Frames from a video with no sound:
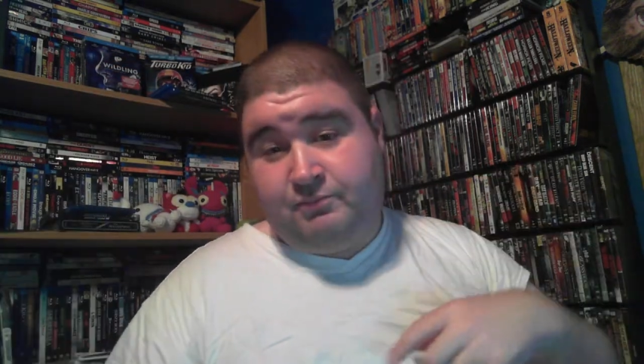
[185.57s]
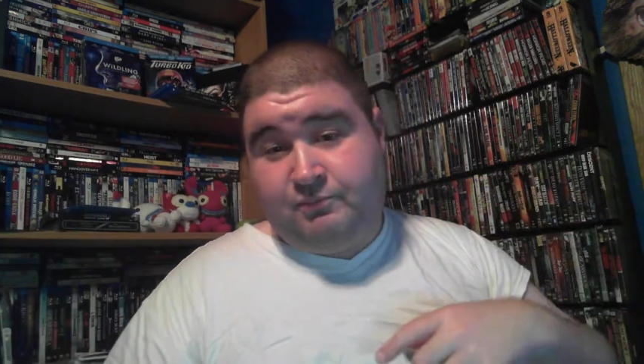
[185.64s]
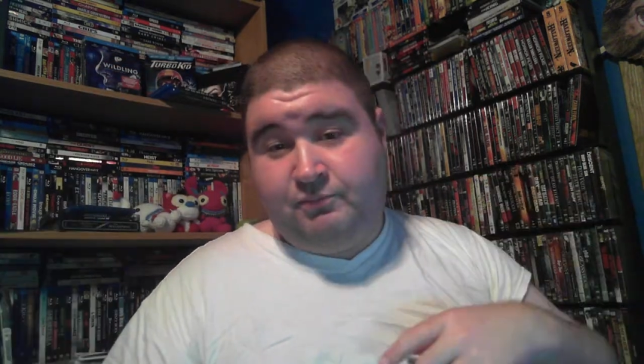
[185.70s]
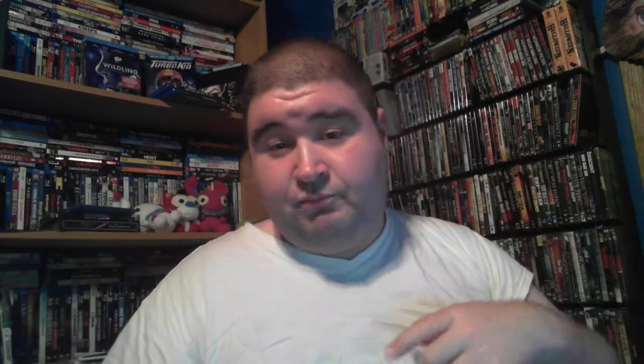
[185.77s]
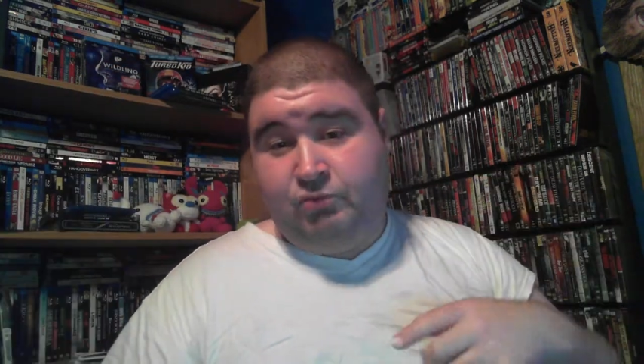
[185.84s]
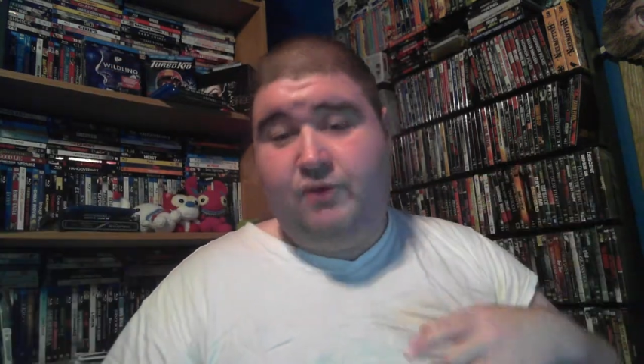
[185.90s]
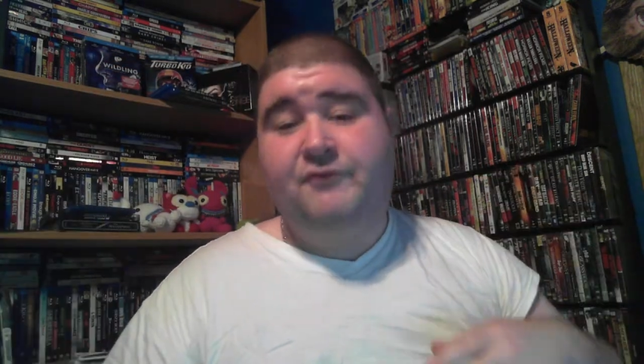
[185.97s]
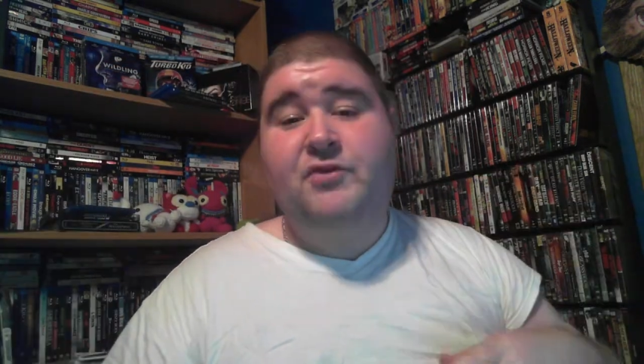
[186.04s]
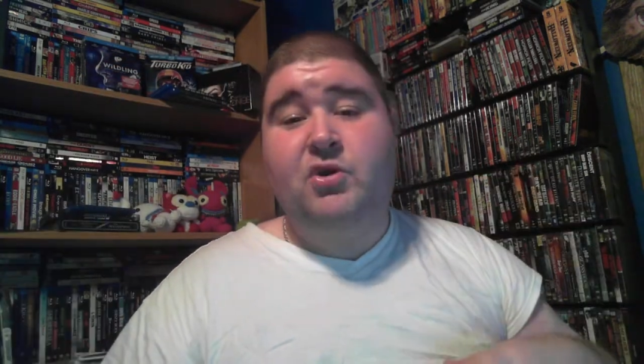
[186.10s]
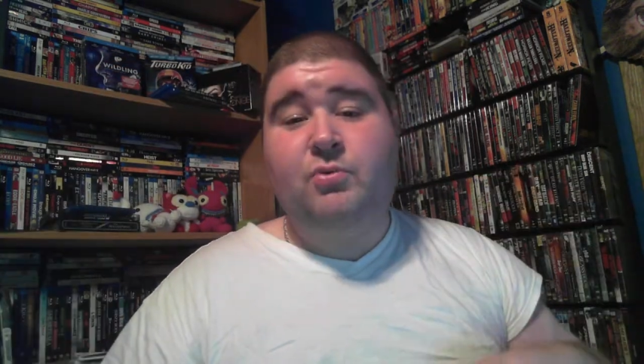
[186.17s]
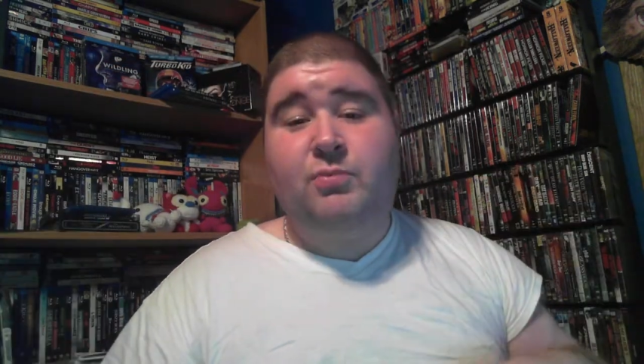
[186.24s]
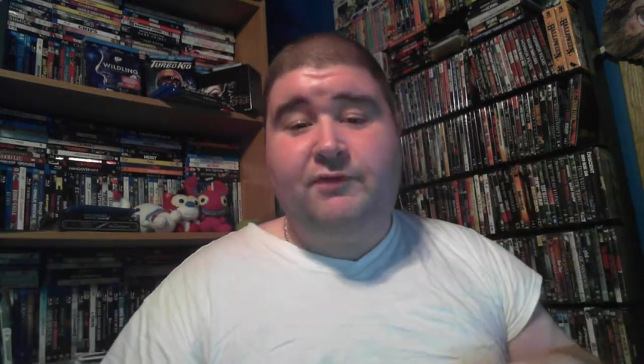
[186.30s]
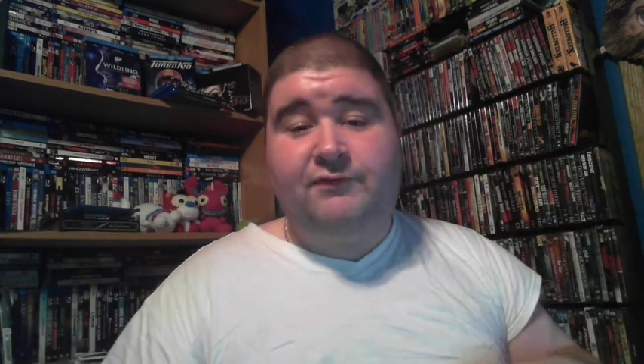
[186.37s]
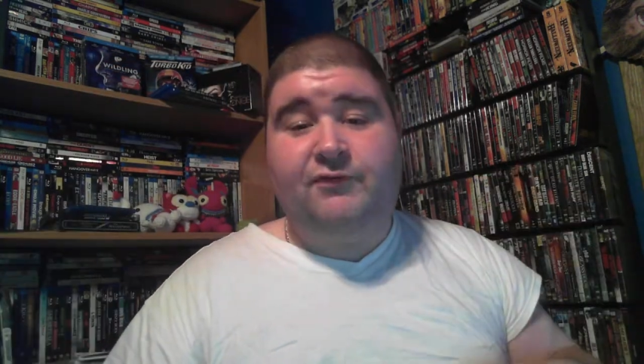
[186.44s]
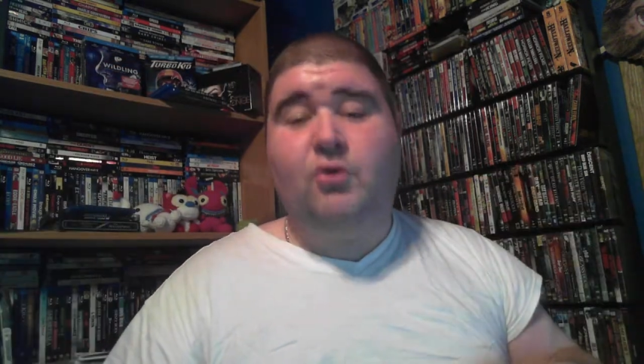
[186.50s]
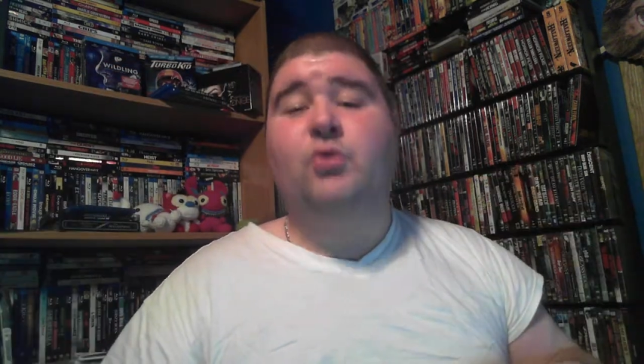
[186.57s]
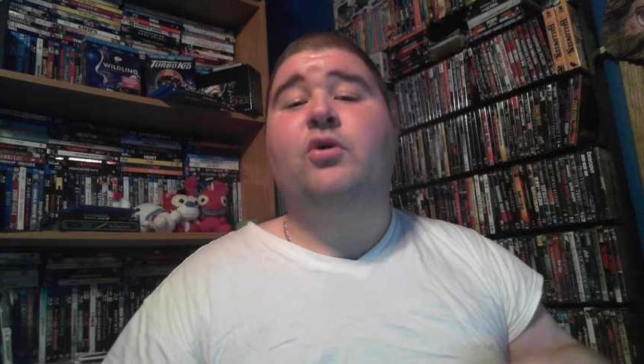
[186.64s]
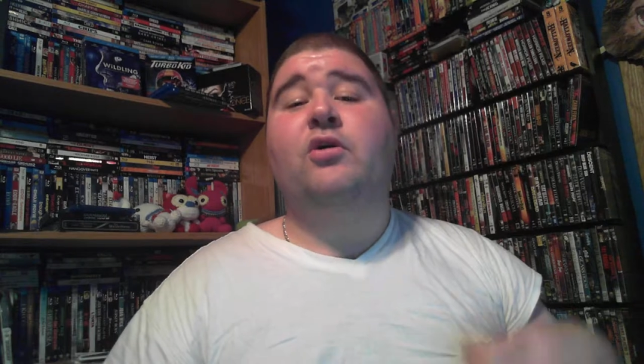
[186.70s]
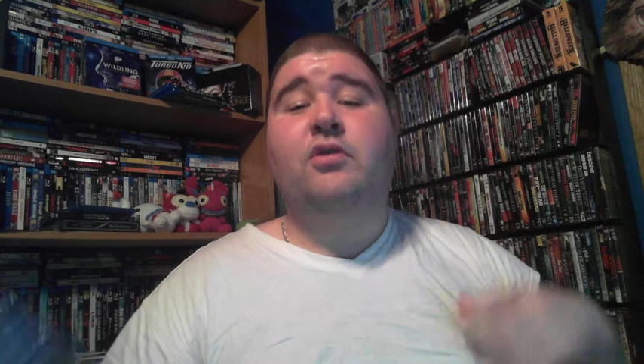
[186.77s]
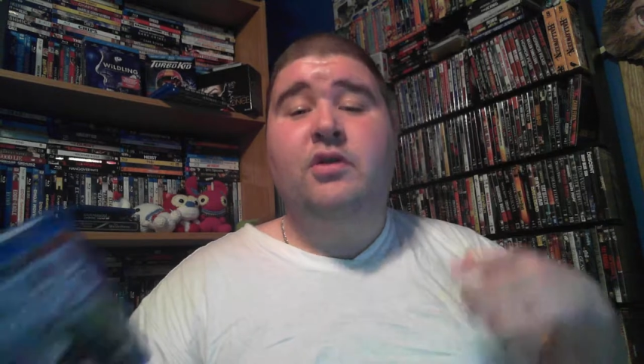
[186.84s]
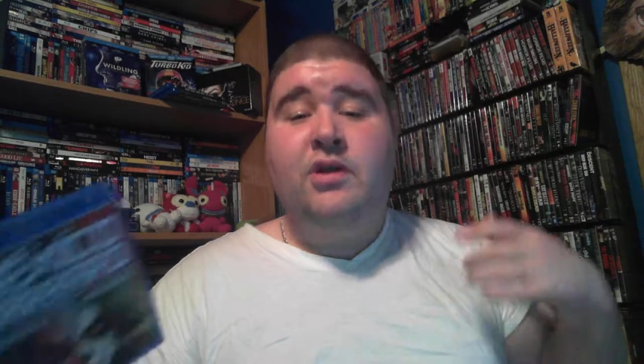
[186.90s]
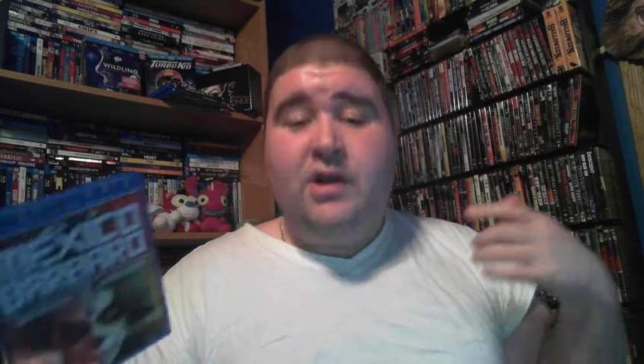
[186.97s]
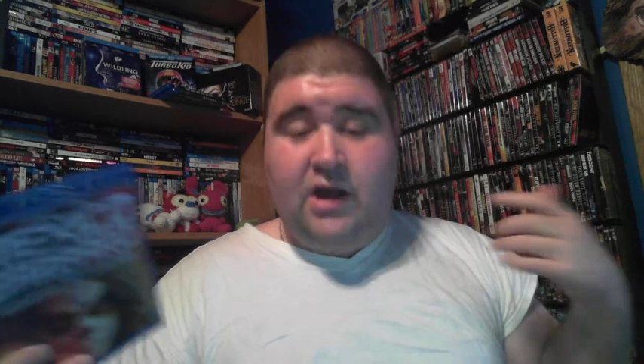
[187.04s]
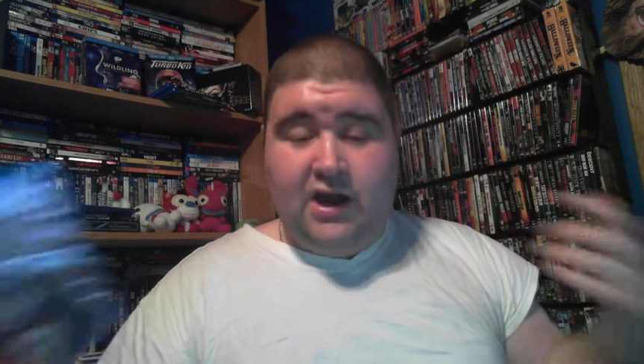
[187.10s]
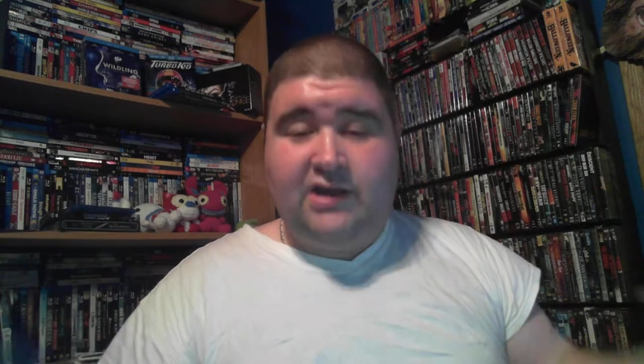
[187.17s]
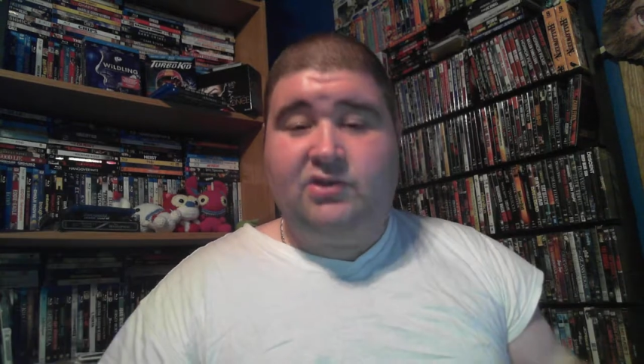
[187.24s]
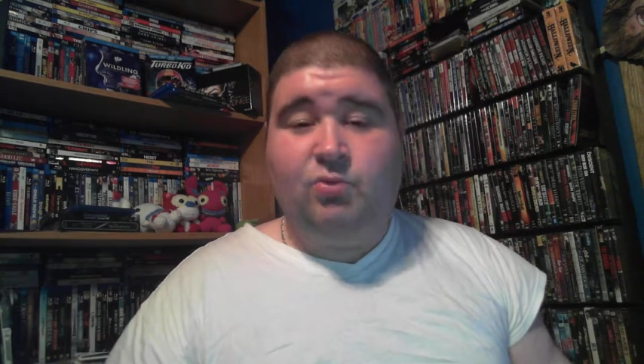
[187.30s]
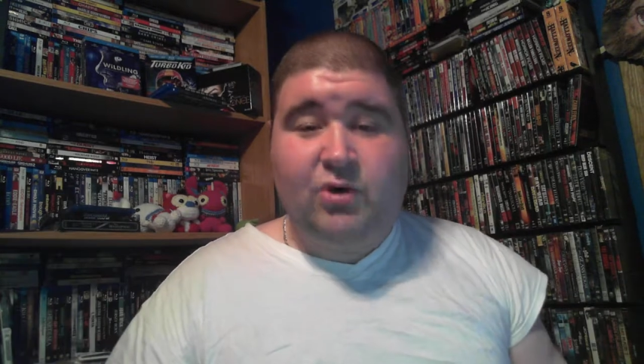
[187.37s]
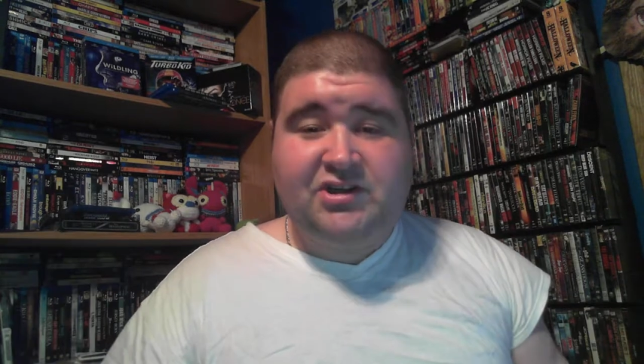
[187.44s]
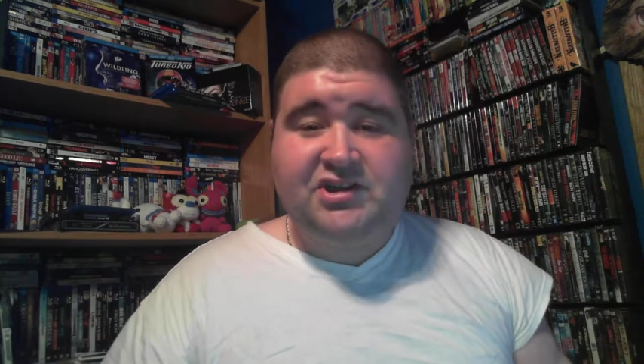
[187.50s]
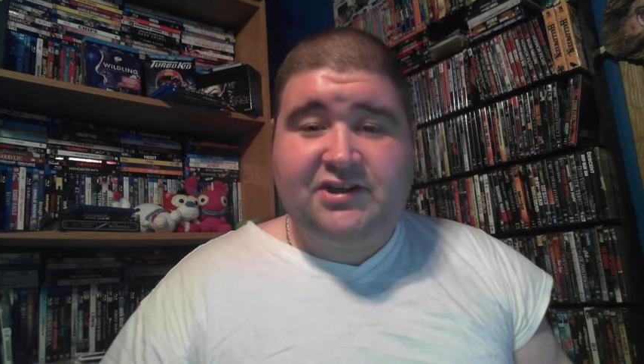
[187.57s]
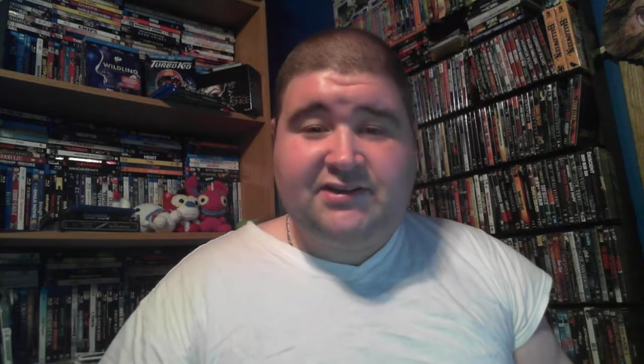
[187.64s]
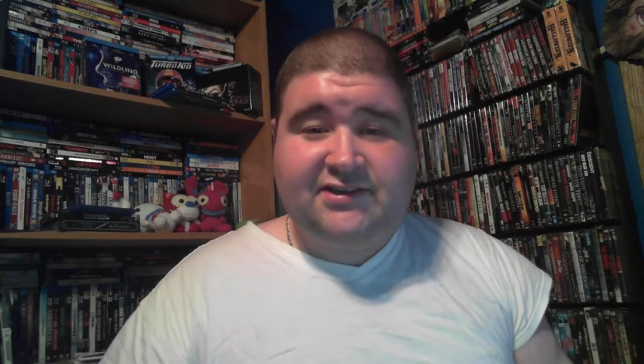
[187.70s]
review before, The Witching